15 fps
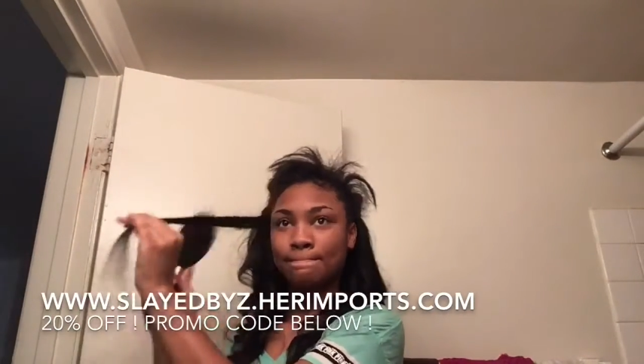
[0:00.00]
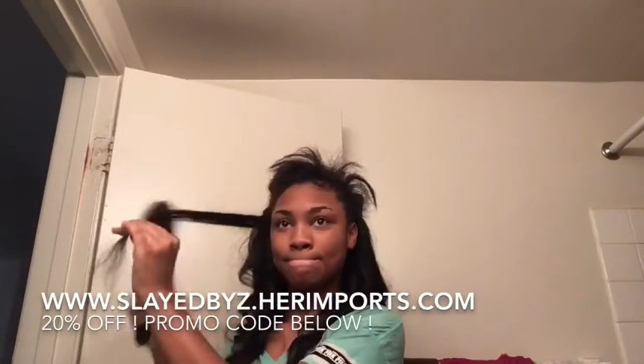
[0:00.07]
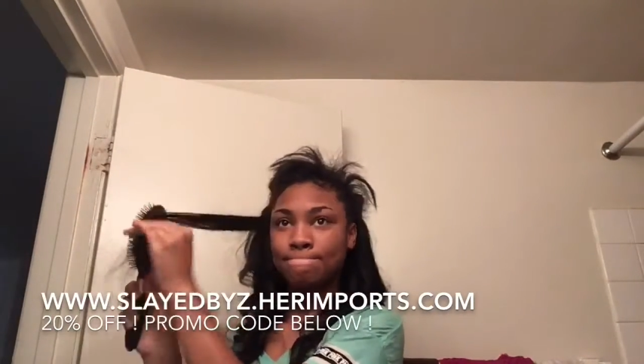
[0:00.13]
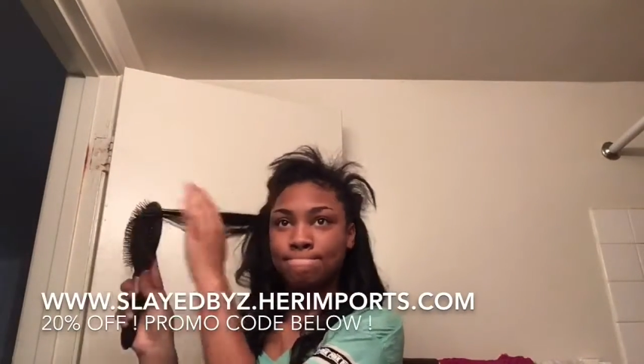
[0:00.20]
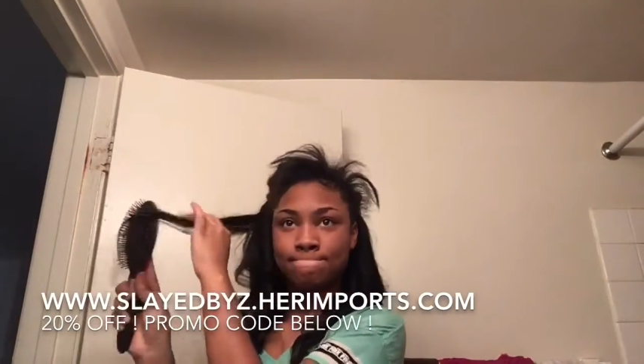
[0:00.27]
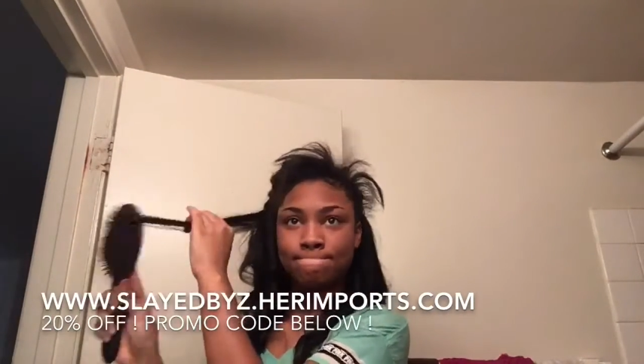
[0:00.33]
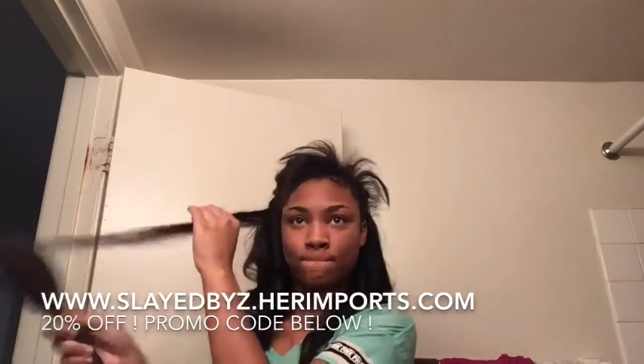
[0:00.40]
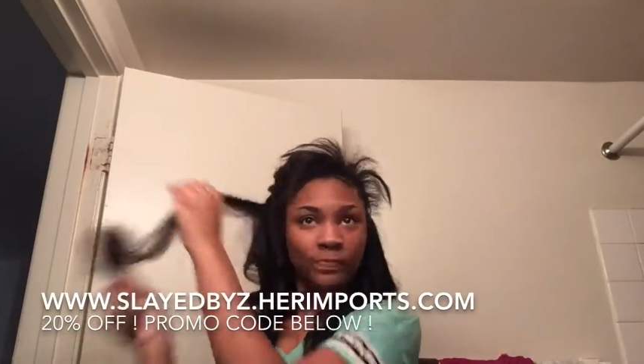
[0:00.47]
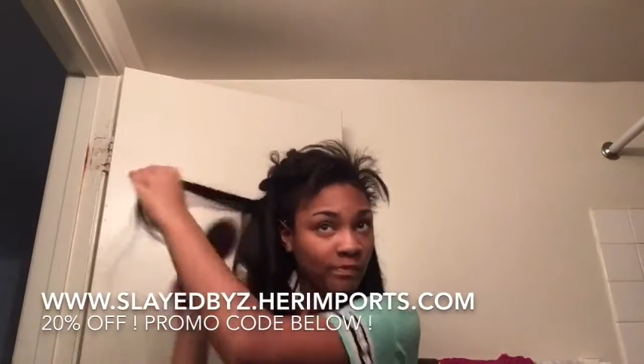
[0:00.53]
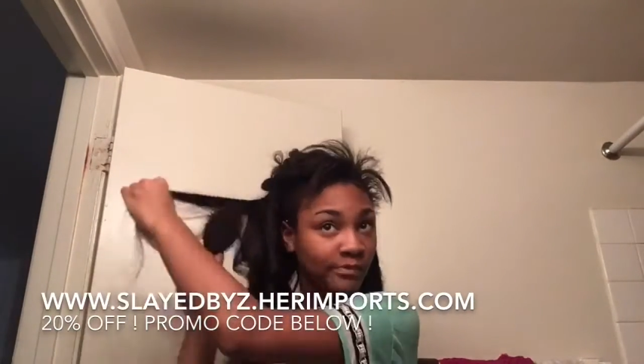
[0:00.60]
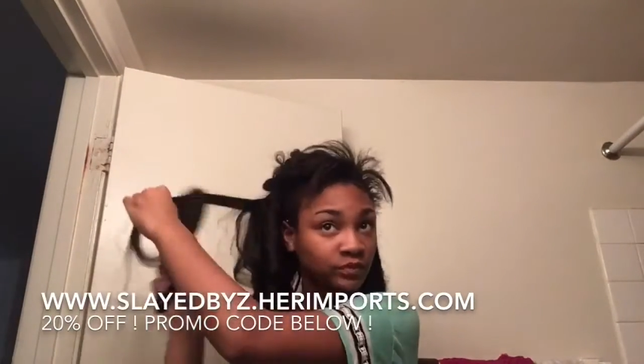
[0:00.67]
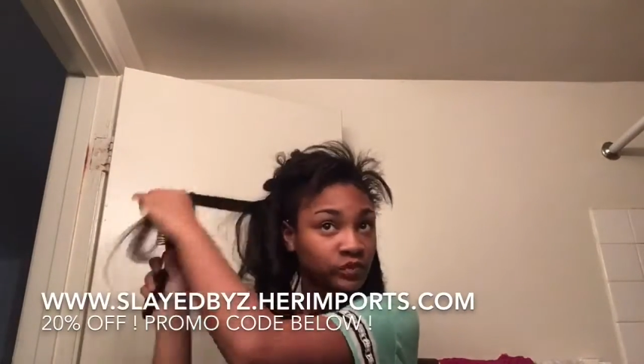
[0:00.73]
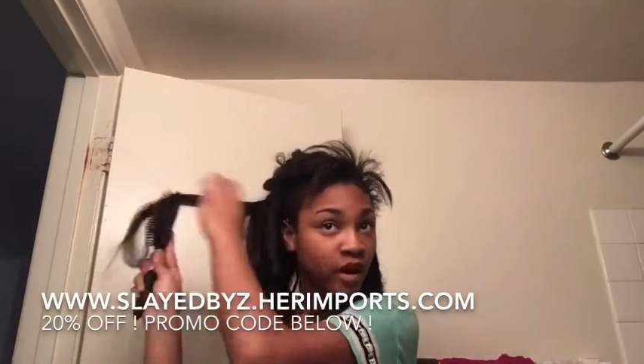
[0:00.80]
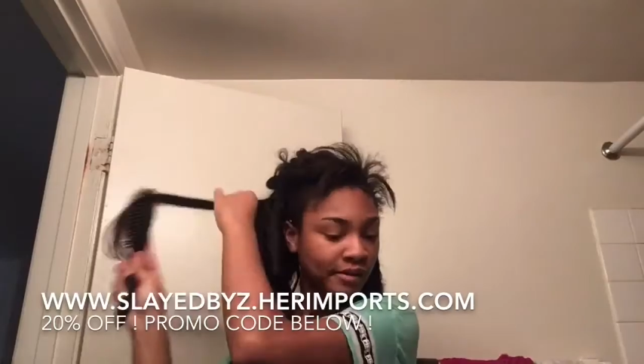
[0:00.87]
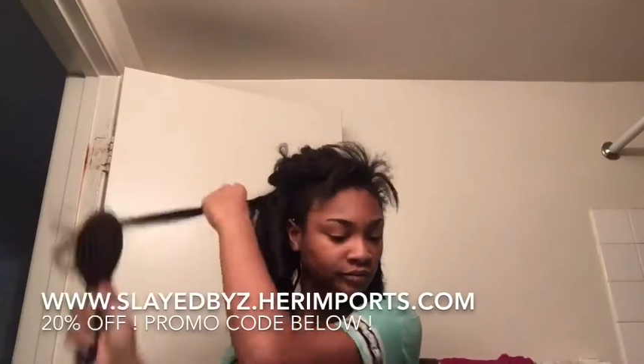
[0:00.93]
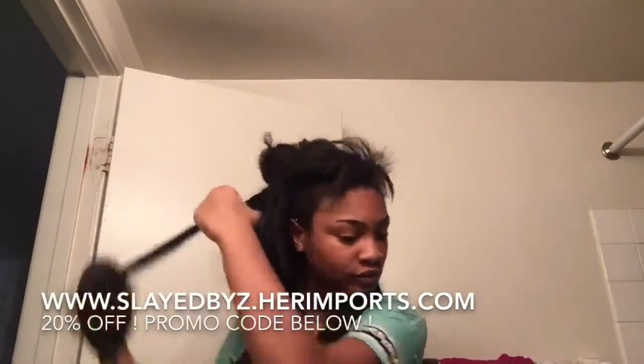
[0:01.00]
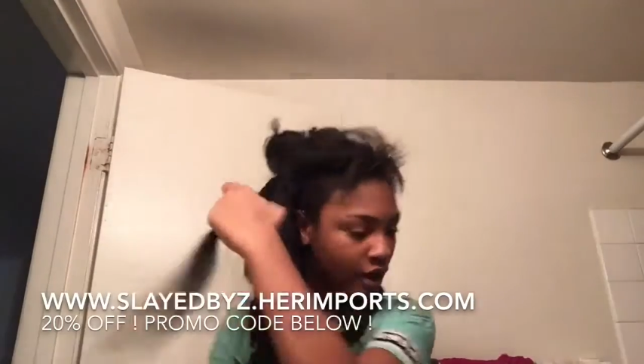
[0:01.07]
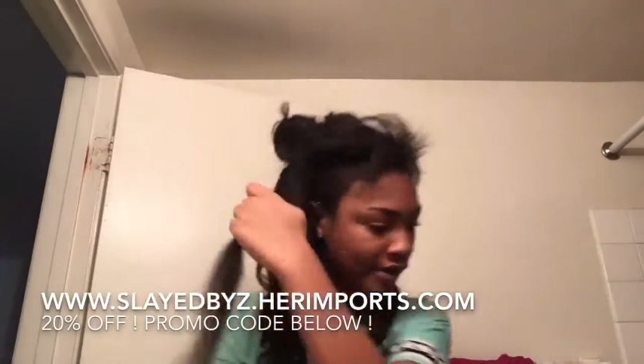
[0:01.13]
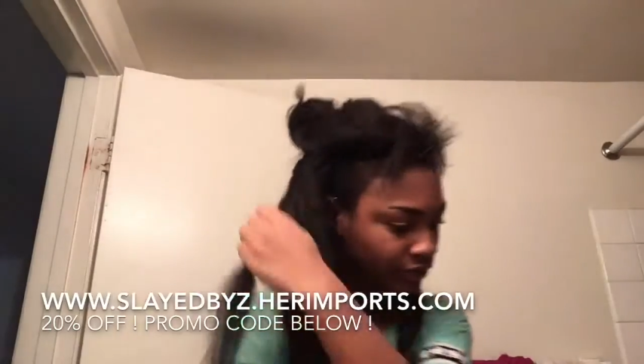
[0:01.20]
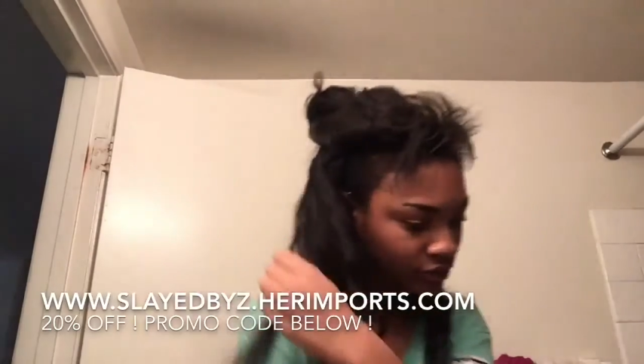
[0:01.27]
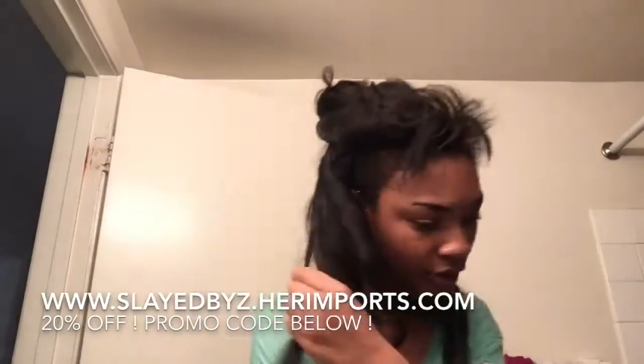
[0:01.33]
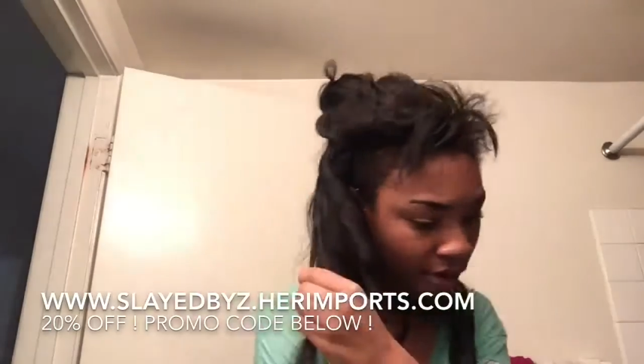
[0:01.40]
Now, I know
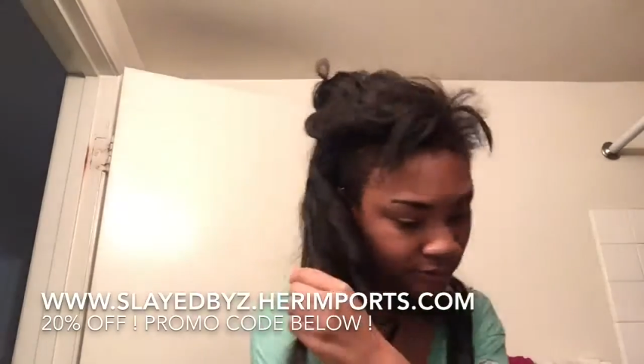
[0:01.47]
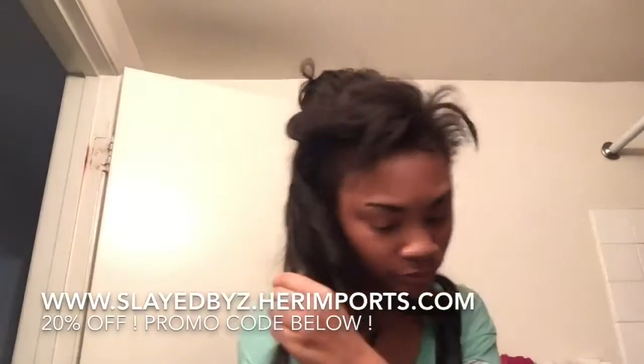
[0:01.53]
it's from